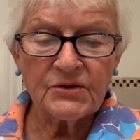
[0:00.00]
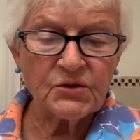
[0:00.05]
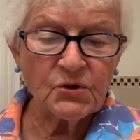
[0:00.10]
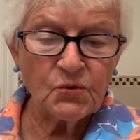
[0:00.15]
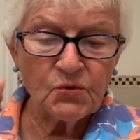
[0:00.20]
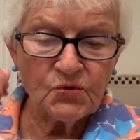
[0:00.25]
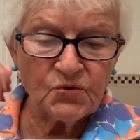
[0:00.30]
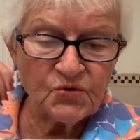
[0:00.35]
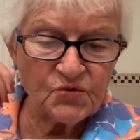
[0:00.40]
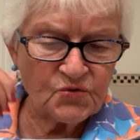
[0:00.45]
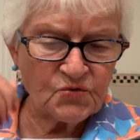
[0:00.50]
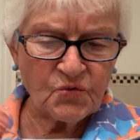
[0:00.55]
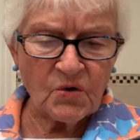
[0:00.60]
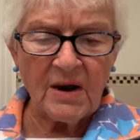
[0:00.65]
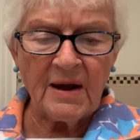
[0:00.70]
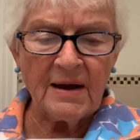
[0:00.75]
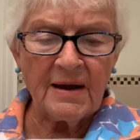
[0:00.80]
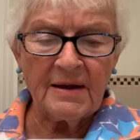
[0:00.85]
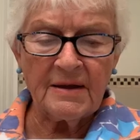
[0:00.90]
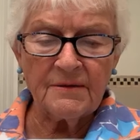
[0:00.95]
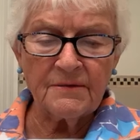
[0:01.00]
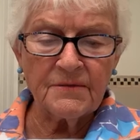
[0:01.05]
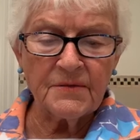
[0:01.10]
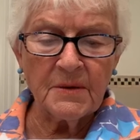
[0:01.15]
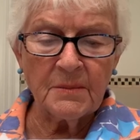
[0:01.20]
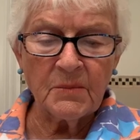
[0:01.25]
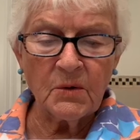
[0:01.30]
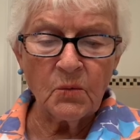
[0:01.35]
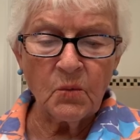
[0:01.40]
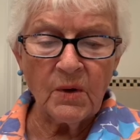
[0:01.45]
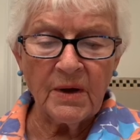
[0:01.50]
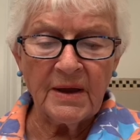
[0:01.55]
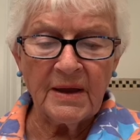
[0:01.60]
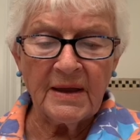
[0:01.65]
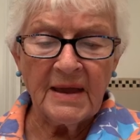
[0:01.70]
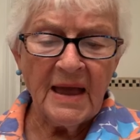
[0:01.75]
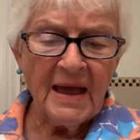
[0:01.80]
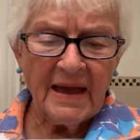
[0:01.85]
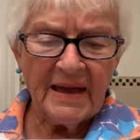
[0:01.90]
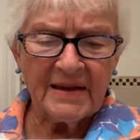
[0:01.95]
So drive them
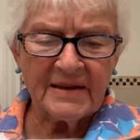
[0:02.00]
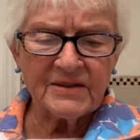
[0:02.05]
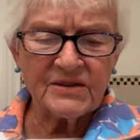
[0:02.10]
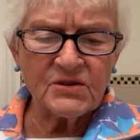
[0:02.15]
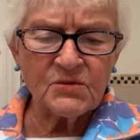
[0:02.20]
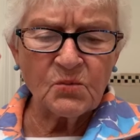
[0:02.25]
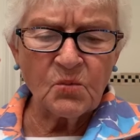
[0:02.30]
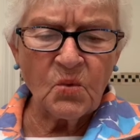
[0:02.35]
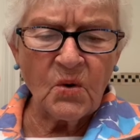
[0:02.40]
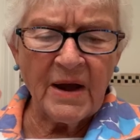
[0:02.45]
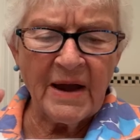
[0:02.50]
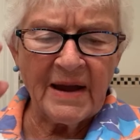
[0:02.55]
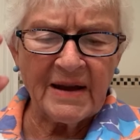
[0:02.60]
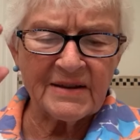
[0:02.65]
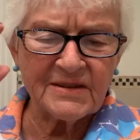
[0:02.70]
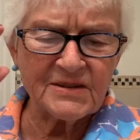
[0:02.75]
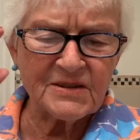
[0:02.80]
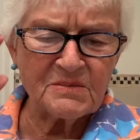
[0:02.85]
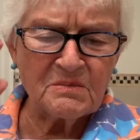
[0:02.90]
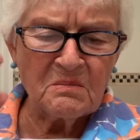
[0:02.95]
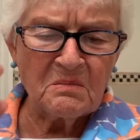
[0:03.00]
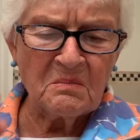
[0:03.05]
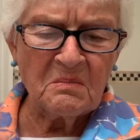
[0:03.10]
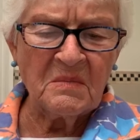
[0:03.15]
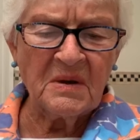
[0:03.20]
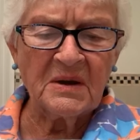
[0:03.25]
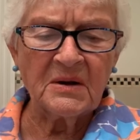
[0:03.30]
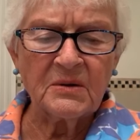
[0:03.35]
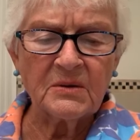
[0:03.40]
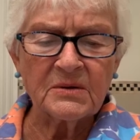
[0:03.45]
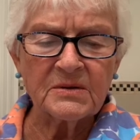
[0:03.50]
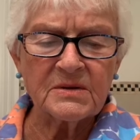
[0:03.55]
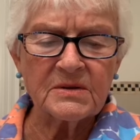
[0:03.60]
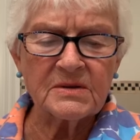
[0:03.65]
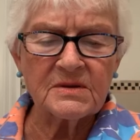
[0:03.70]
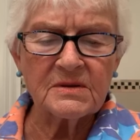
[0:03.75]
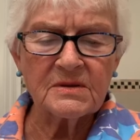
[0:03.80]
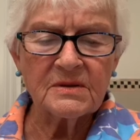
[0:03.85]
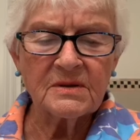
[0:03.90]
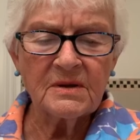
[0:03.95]
away as wax
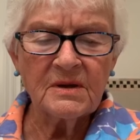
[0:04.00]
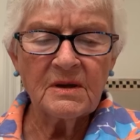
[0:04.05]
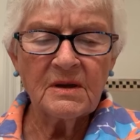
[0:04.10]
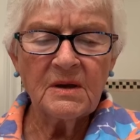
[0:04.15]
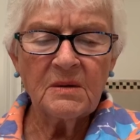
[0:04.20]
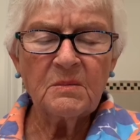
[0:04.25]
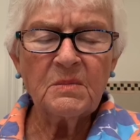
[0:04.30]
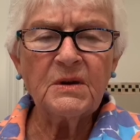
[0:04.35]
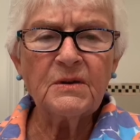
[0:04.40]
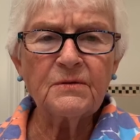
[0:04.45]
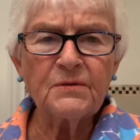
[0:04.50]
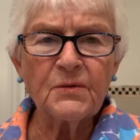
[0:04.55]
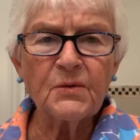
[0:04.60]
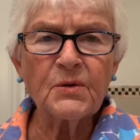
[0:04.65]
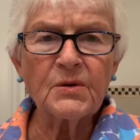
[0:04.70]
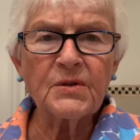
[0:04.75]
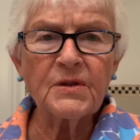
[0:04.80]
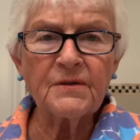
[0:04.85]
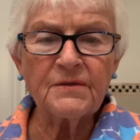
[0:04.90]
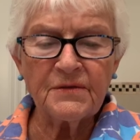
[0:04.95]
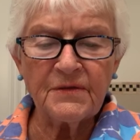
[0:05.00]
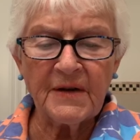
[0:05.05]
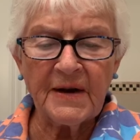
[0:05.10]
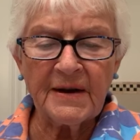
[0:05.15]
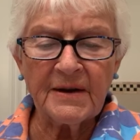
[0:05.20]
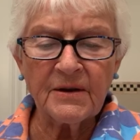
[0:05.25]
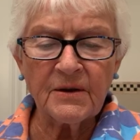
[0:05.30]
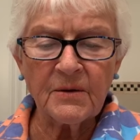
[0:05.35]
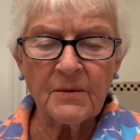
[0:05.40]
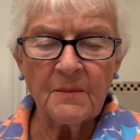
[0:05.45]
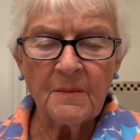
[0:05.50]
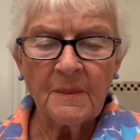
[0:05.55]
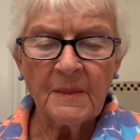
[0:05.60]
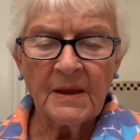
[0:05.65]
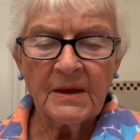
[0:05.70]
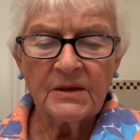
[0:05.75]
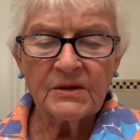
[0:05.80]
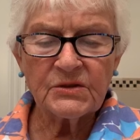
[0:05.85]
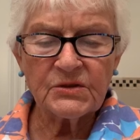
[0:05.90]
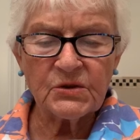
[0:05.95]
melts before the fire.
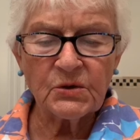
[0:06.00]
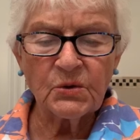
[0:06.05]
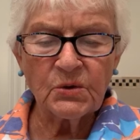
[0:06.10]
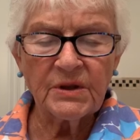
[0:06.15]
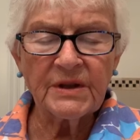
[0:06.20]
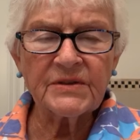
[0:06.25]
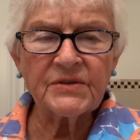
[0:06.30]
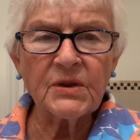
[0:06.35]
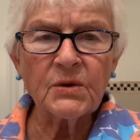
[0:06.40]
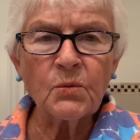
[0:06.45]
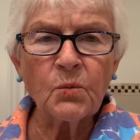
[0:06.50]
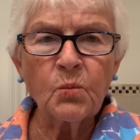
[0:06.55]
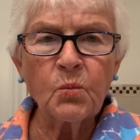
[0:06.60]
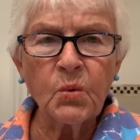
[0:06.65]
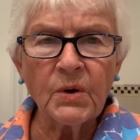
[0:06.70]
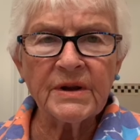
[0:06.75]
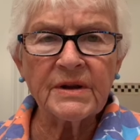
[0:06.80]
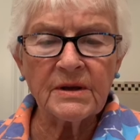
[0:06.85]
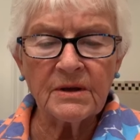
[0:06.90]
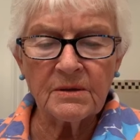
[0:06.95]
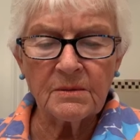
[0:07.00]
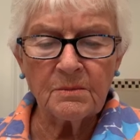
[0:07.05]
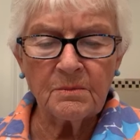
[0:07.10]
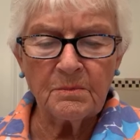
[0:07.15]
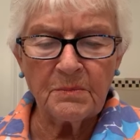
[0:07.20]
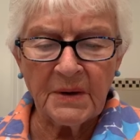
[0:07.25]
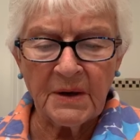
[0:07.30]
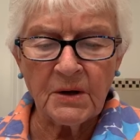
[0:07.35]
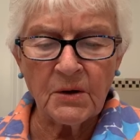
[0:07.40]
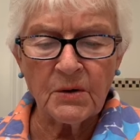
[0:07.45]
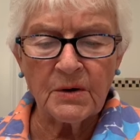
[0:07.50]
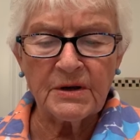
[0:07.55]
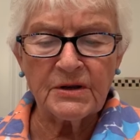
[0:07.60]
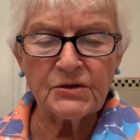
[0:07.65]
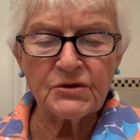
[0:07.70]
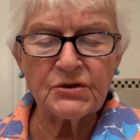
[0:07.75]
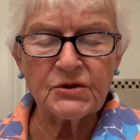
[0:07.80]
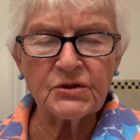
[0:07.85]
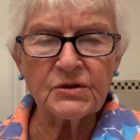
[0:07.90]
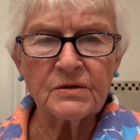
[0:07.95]
So let the wicked
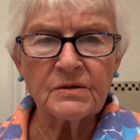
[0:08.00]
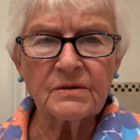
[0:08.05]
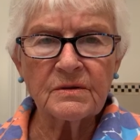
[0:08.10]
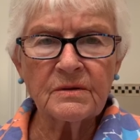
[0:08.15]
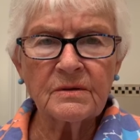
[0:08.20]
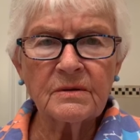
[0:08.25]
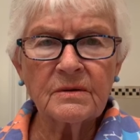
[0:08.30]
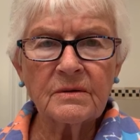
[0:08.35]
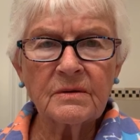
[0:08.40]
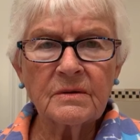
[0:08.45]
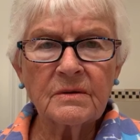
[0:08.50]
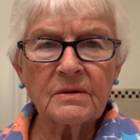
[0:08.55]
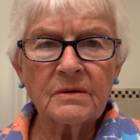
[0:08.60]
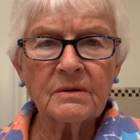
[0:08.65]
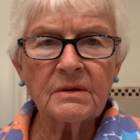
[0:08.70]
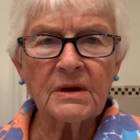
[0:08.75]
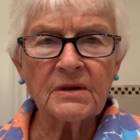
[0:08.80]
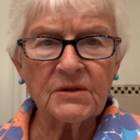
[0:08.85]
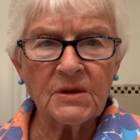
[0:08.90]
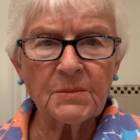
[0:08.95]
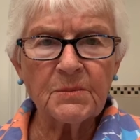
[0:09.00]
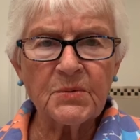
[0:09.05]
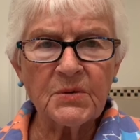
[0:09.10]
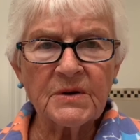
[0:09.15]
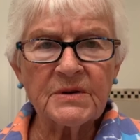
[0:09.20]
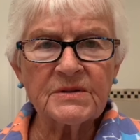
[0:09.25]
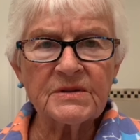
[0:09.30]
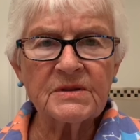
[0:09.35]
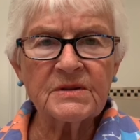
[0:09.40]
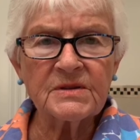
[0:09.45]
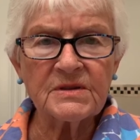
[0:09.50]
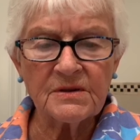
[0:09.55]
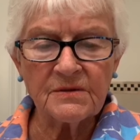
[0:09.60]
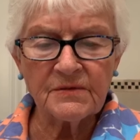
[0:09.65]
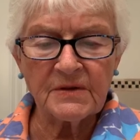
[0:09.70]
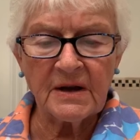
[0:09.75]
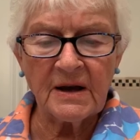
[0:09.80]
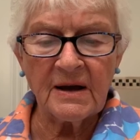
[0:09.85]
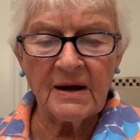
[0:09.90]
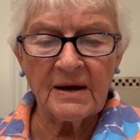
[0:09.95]
perish at the presence
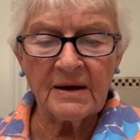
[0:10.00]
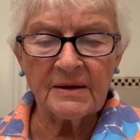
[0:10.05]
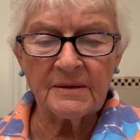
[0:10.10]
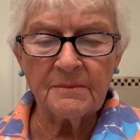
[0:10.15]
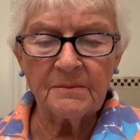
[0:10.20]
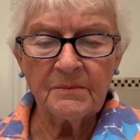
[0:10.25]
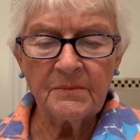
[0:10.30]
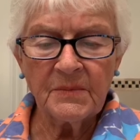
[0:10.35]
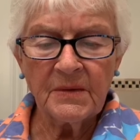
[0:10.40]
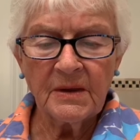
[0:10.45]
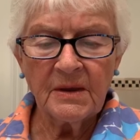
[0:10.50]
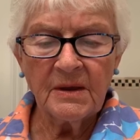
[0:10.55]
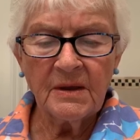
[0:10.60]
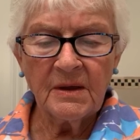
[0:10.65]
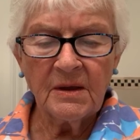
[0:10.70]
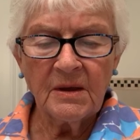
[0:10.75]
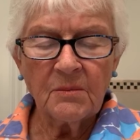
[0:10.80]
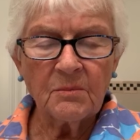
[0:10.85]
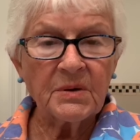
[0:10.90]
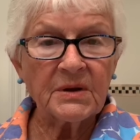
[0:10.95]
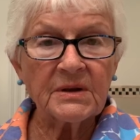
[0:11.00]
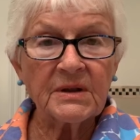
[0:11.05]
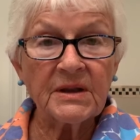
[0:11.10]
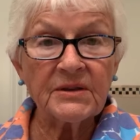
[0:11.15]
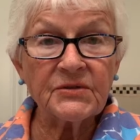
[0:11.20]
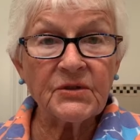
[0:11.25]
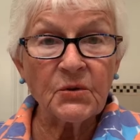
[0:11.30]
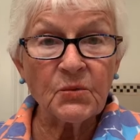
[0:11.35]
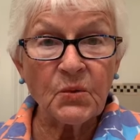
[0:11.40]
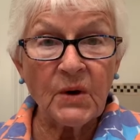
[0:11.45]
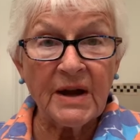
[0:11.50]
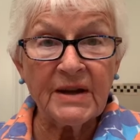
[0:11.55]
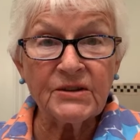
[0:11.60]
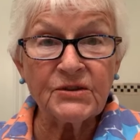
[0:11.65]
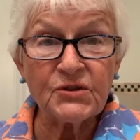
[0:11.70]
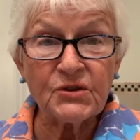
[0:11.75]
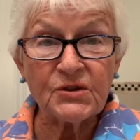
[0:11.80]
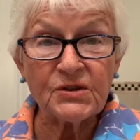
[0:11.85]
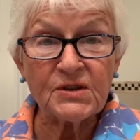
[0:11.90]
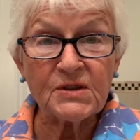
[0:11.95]
of God. But let the
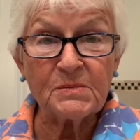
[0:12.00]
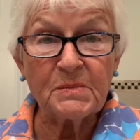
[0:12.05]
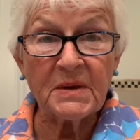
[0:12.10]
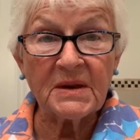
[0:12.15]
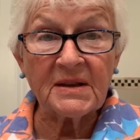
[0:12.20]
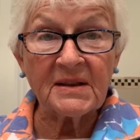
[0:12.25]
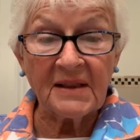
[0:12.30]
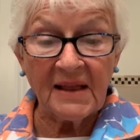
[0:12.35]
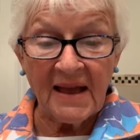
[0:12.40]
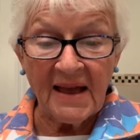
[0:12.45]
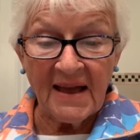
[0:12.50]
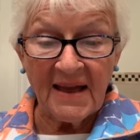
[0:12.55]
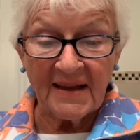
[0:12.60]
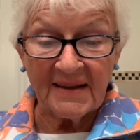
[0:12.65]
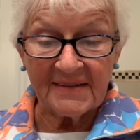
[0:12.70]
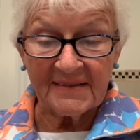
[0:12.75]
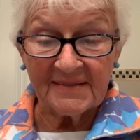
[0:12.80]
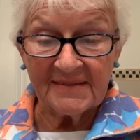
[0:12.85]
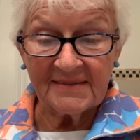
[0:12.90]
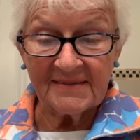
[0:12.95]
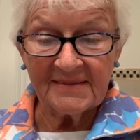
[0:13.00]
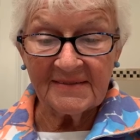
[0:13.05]
righteous be glad.